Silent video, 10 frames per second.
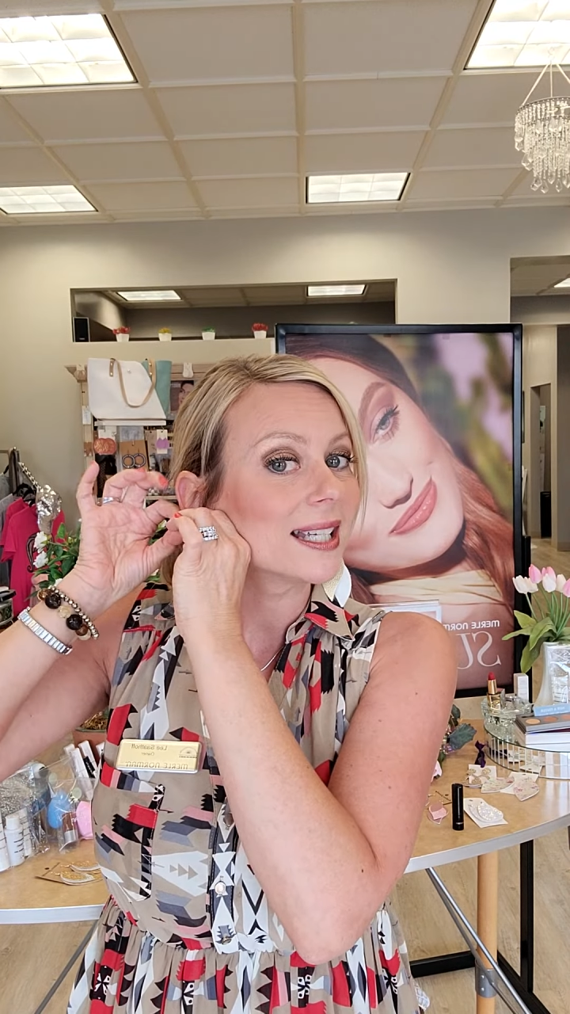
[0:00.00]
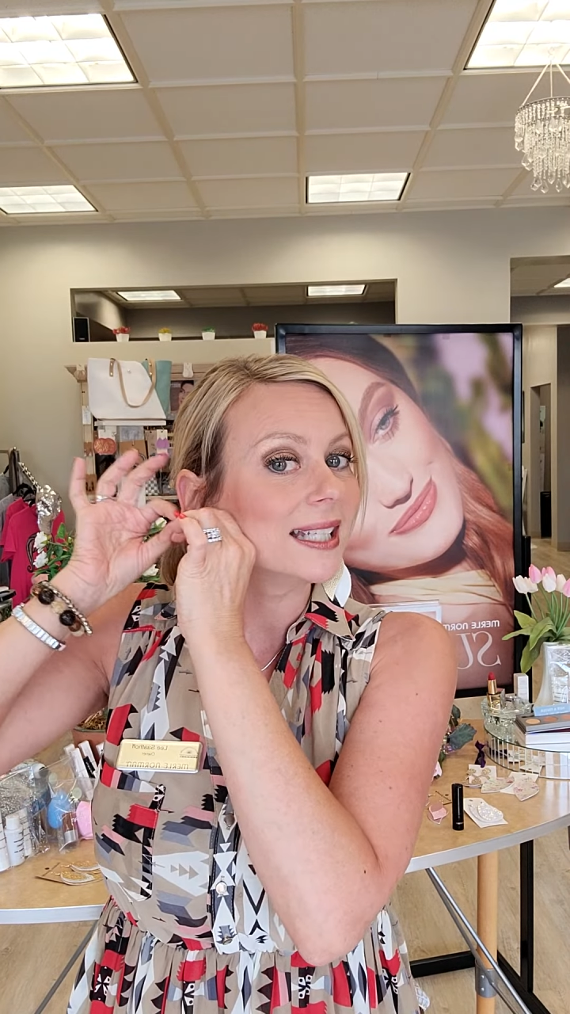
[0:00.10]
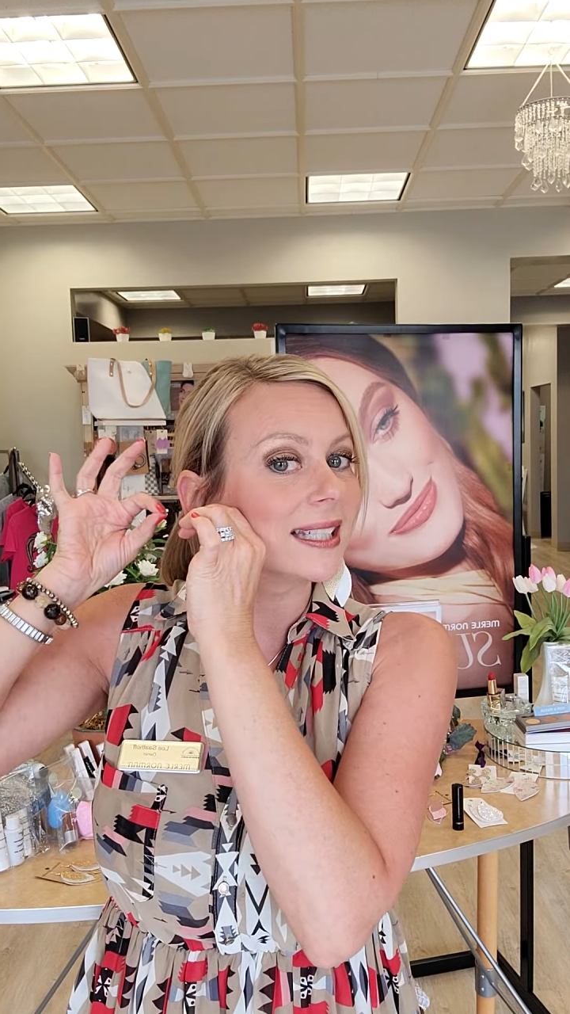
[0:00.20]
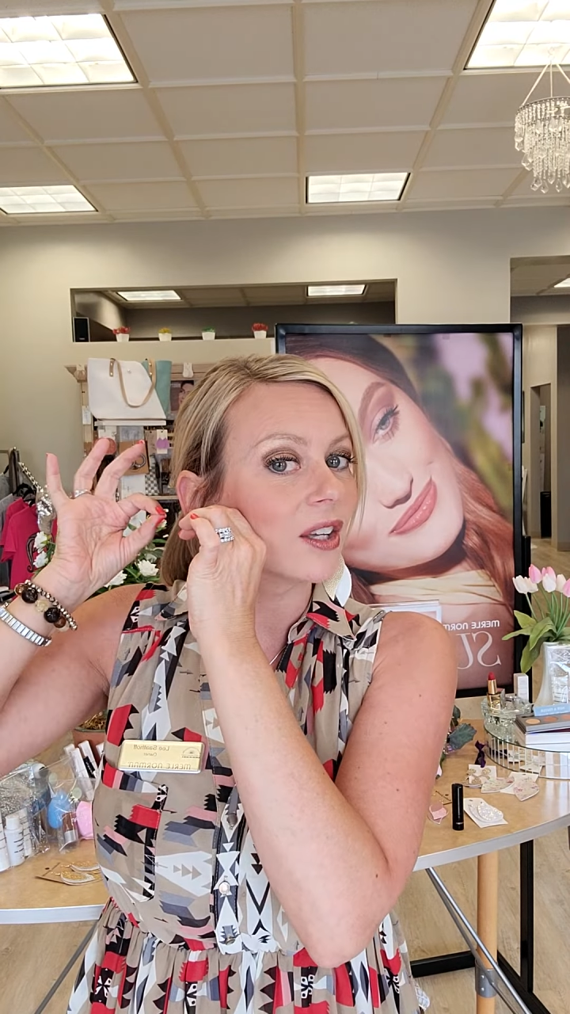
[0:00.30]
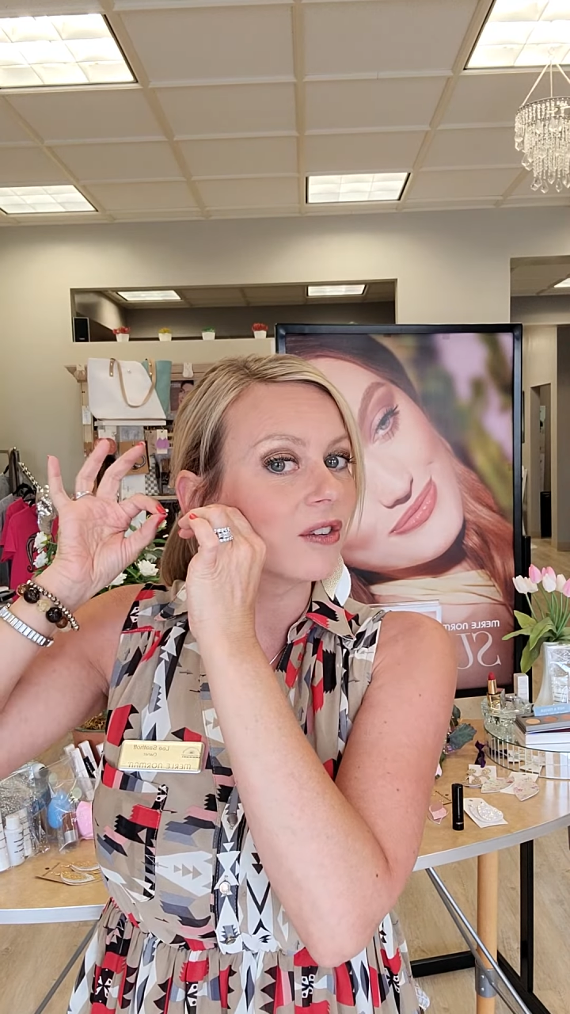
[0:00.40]

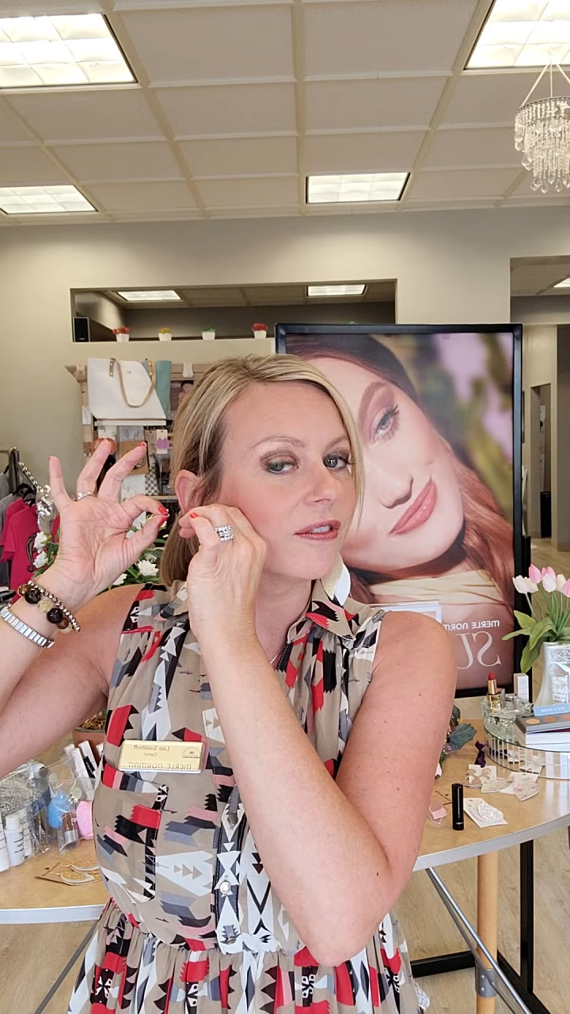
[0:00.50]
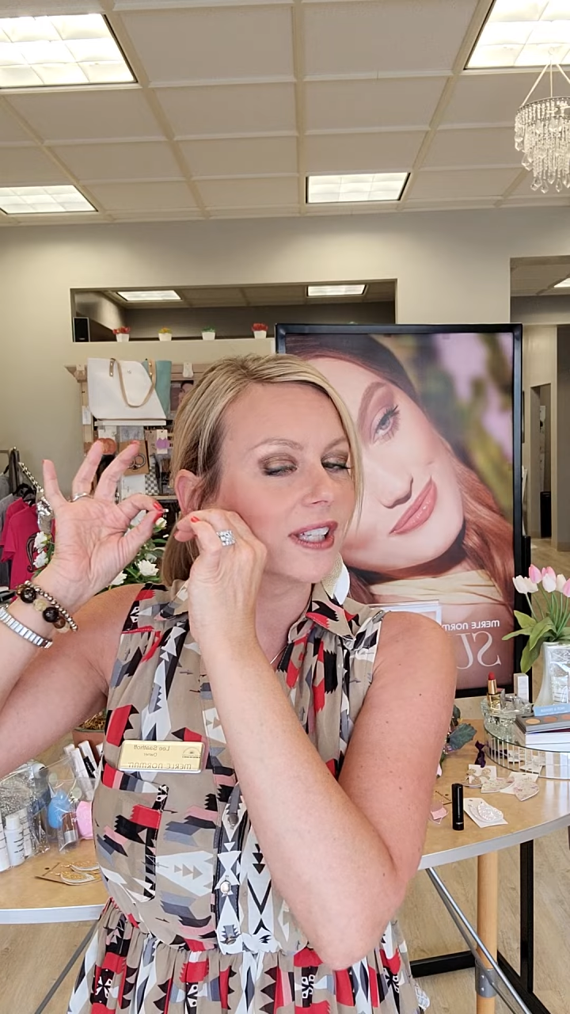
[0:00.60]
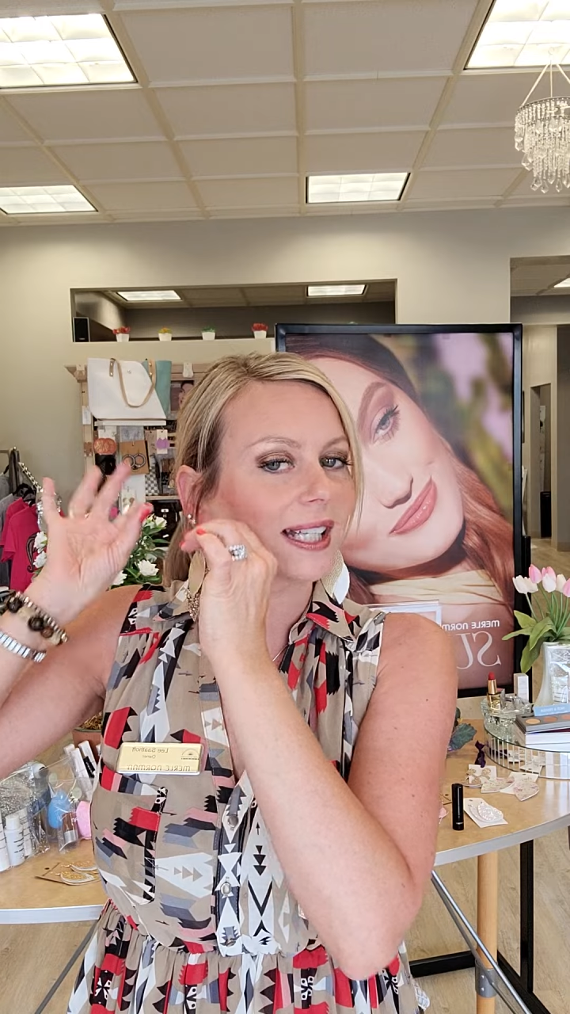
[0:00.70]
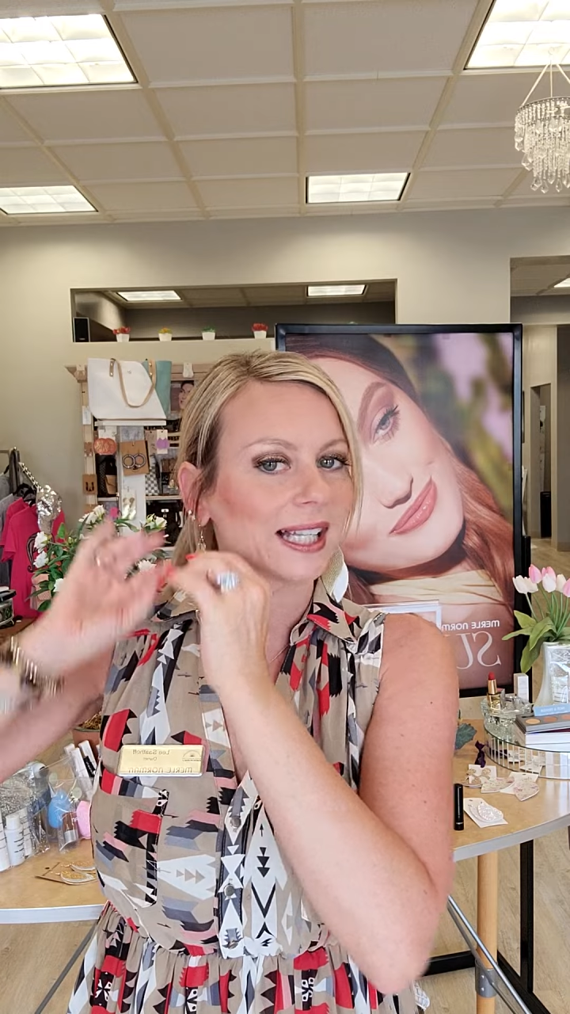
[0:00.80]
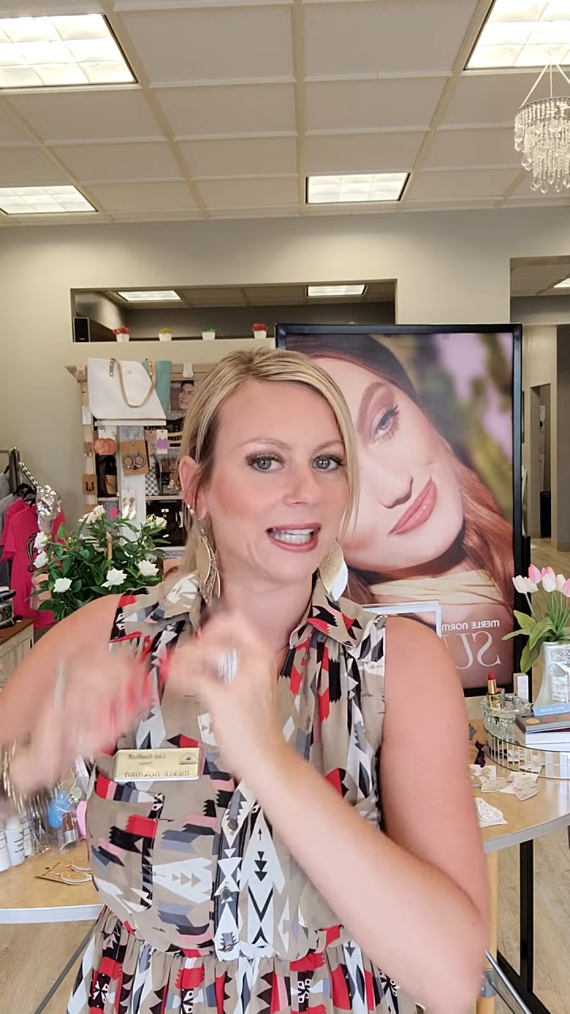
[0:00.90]
until you feel
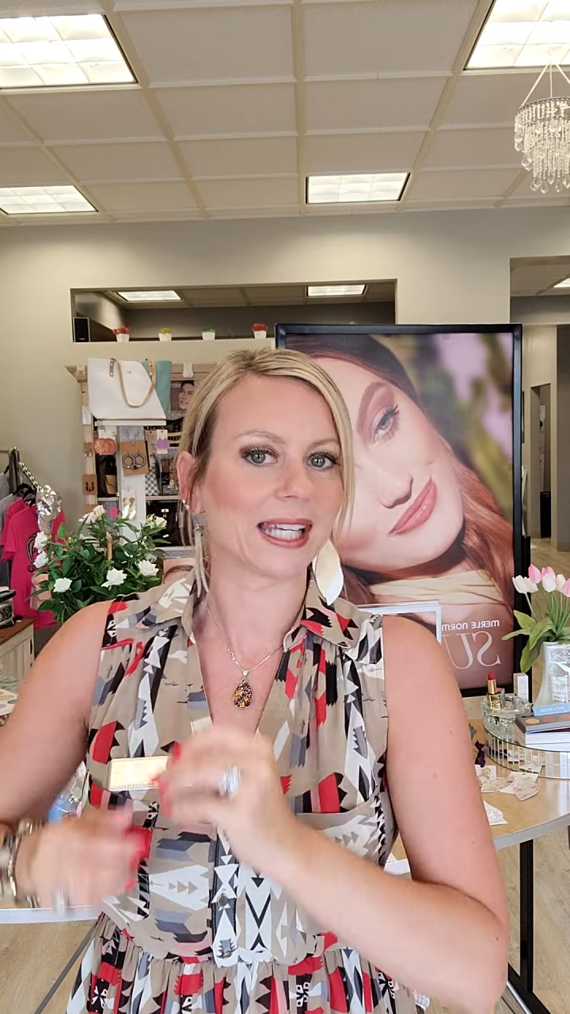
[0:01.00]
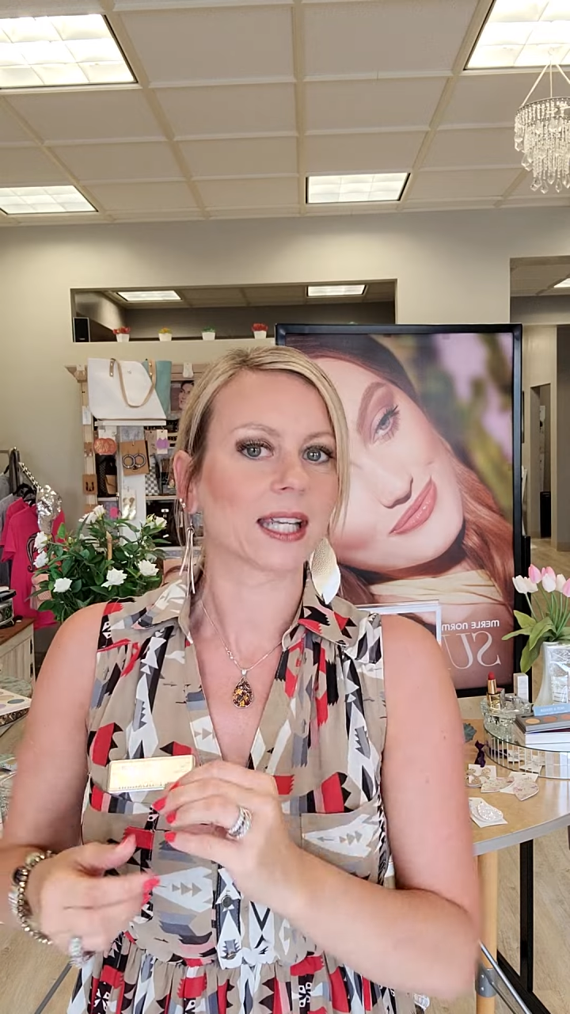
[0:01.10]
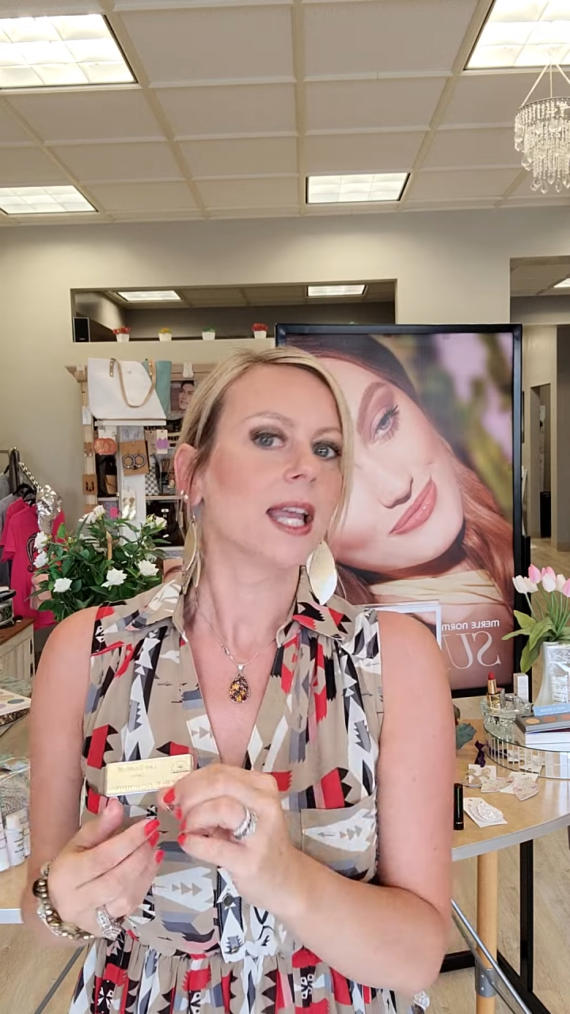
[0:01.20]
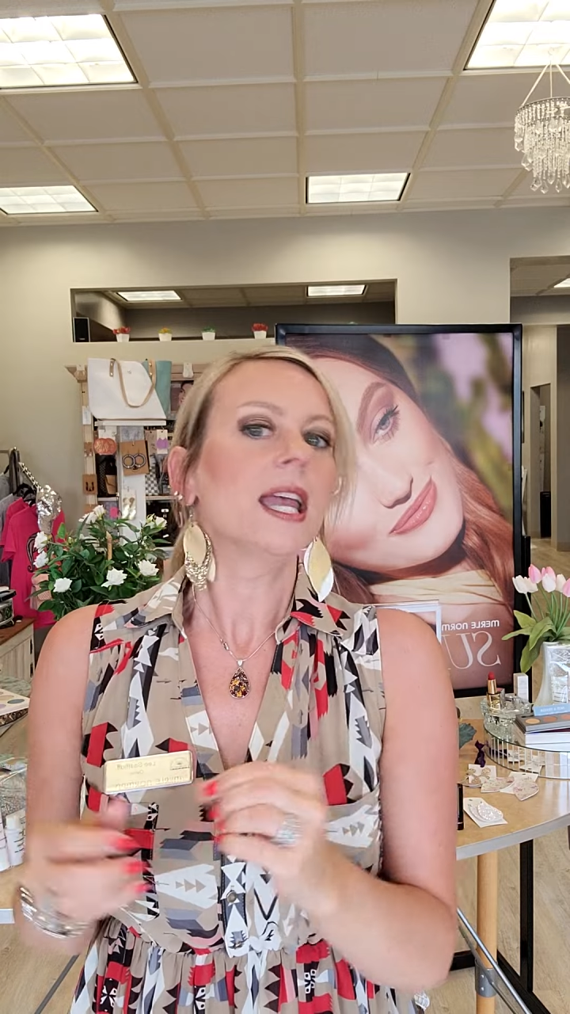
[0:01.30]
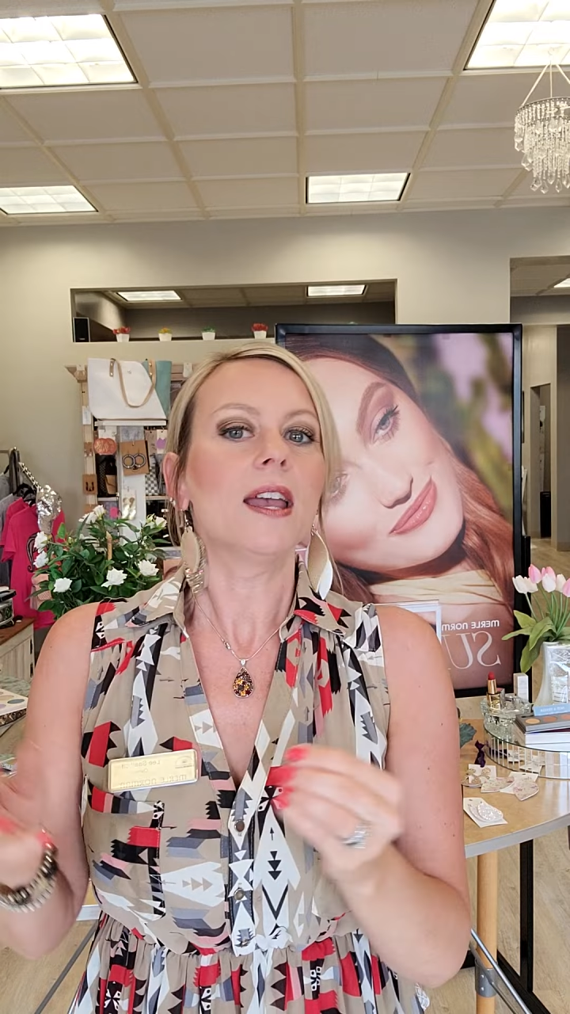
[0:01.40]
it click.